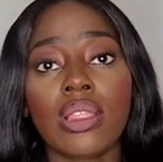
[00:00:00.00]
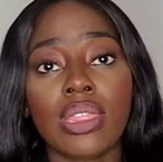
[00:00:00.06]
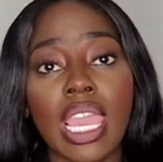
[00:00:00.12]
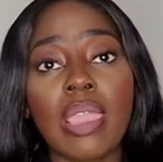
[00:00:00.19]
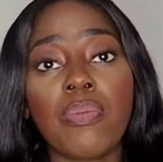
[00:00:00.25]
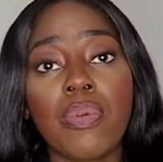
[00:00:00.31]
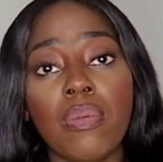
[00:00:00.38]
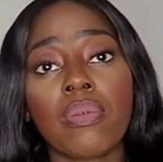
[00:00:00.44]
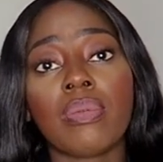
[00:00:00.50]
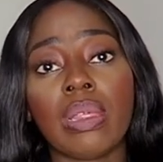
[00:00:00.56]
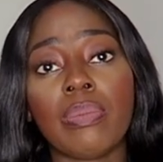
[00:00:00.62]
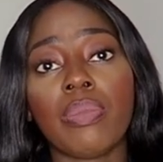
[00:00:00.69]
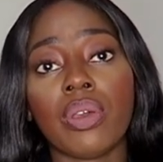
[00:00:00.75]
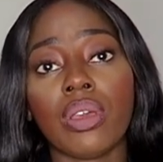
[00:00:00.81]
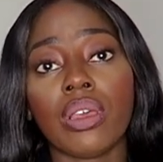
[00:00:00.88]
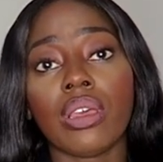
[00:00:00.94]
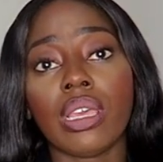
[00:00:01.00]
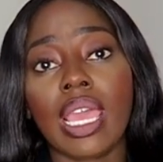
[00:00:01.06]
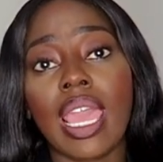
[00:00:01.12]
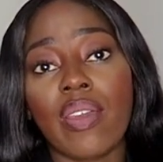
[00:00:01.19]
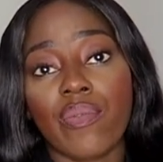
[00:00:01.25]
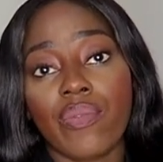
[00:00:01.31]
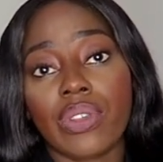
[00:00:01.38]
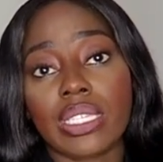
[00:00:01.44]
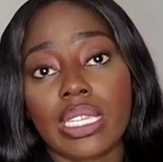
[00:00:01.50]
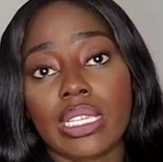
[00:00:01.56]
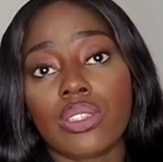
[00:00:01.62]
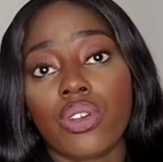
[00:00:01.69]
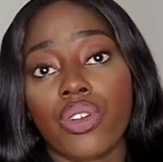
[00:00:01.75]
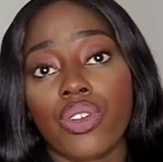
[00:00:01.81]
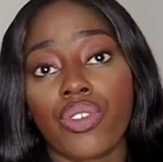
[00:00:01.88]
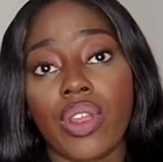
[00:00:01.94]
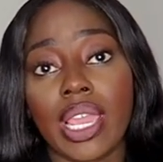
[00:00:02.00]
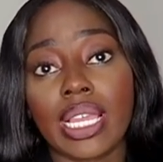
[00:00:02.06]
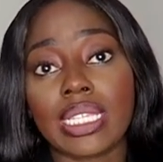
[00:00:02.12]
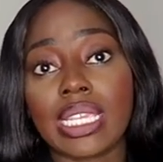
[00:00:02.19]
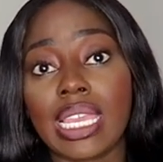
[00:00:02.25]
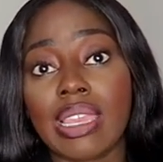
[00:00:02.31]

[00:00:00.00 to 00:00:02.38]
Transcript: they probably put emphasis on grades,